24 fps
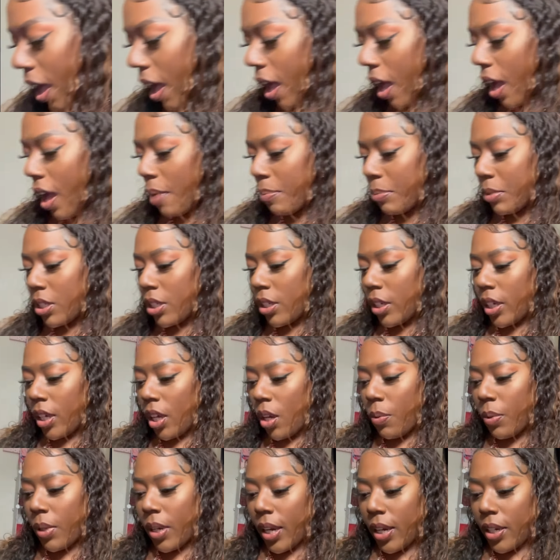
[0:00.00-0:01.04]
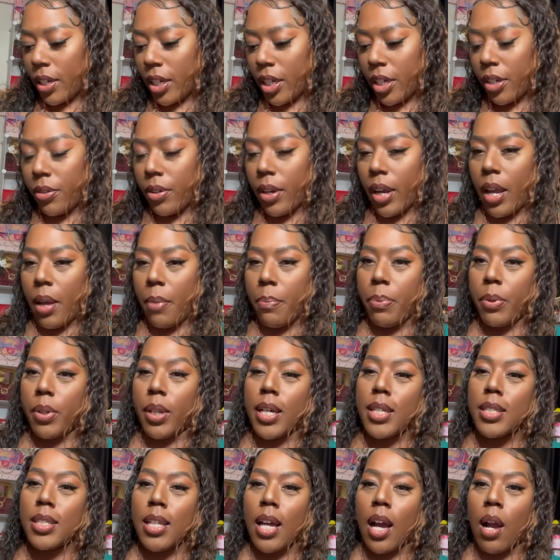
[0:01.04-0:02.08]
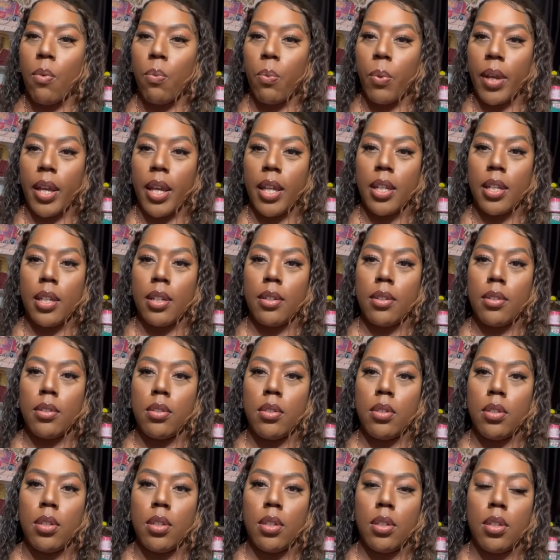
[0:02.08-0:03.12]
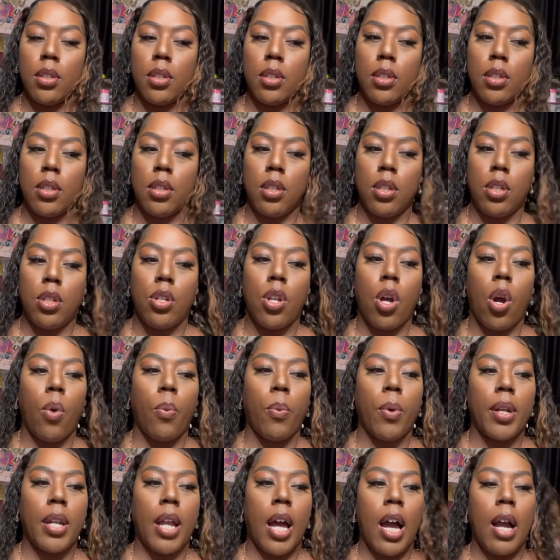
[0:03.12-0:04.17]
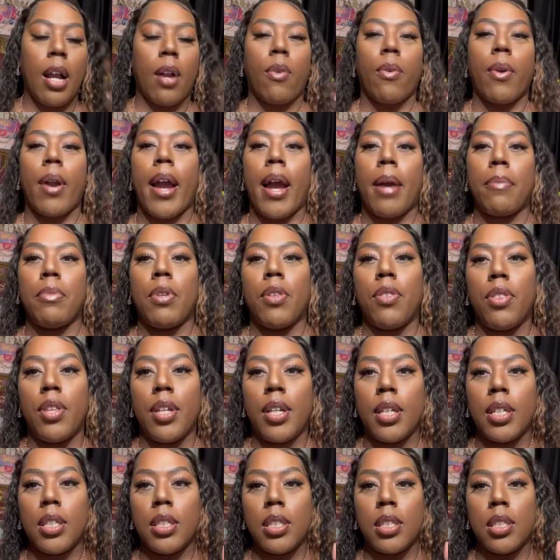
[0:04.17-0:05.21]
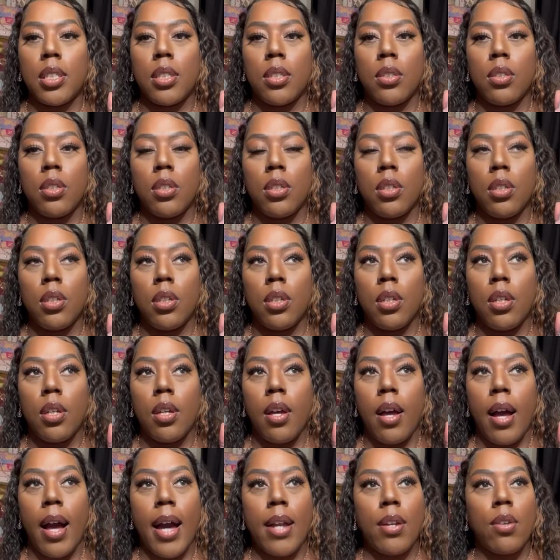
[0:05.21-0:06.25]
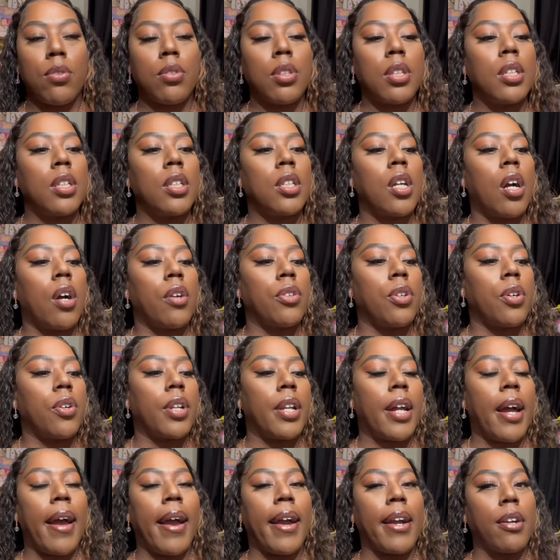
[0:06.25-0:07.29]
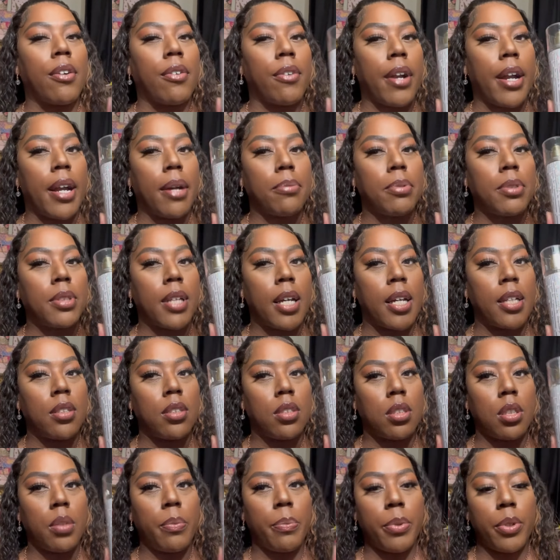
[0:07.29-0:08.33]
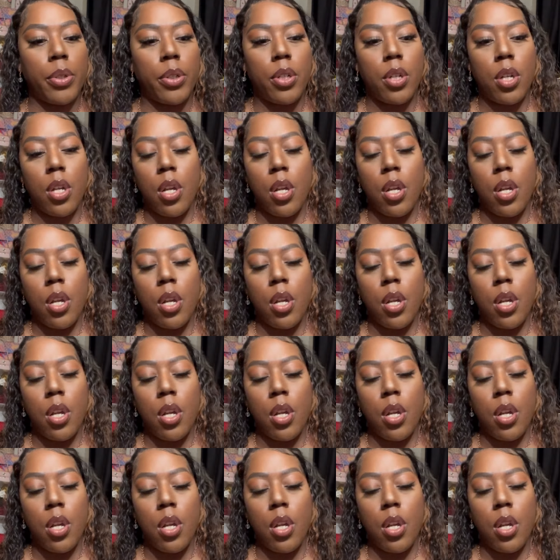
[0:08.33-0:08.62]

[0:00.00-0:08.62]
I'm gonna tell y'all what I did grab. Plus I went, no, when I grabbed this, I don't think y'all know that I had grabbed satin slipper.